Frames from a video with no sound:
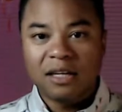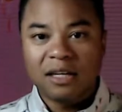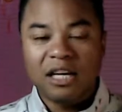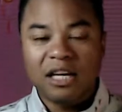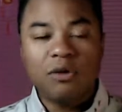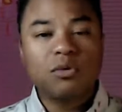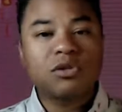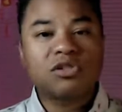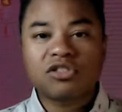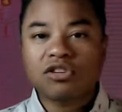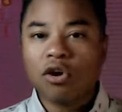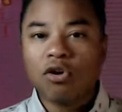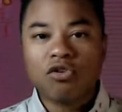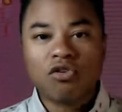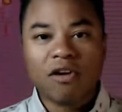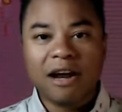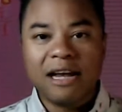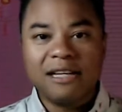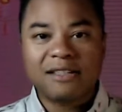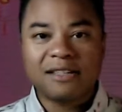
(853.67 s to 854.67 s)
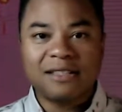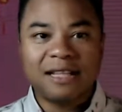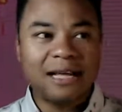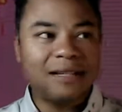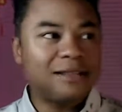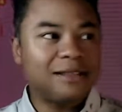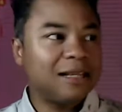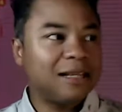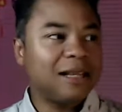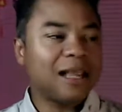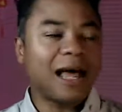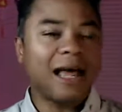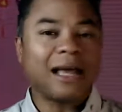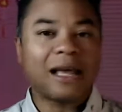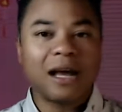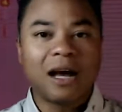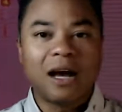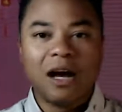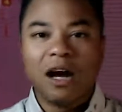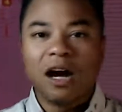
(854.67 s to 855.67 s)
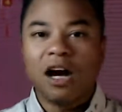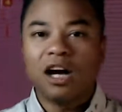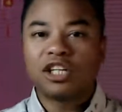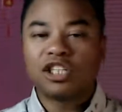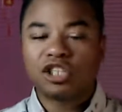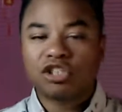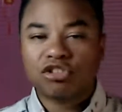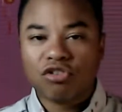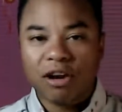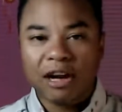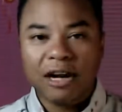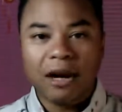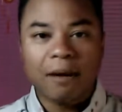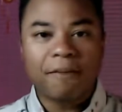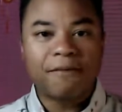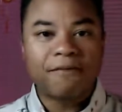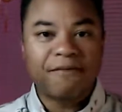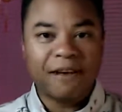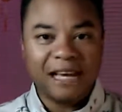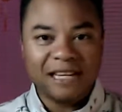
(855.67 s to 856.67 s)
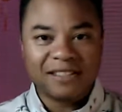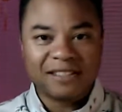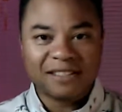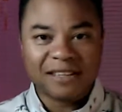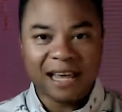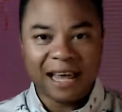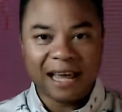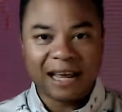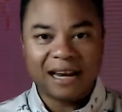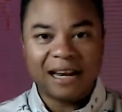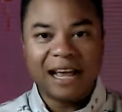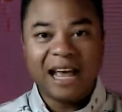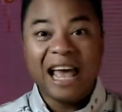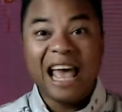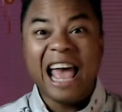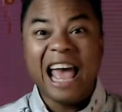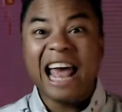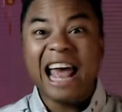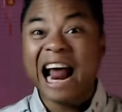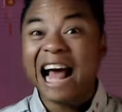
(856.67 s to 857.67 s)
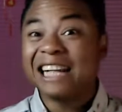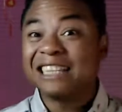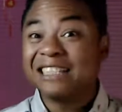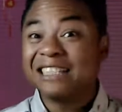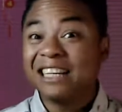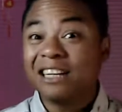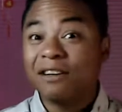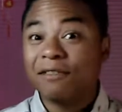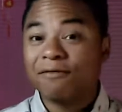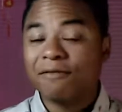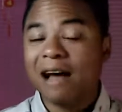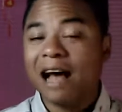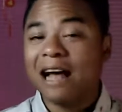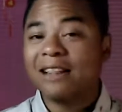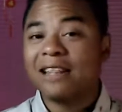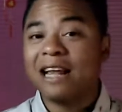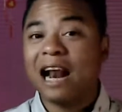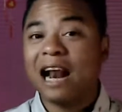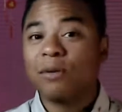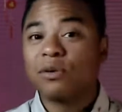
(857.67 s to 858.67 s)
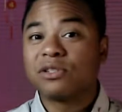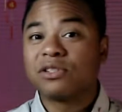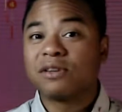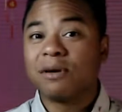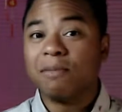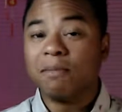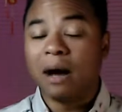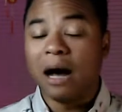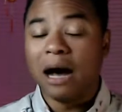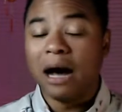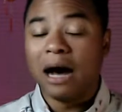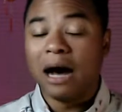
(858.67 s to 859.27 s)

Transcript: It was so crazy. They did like a straight up face scan and identified that I was an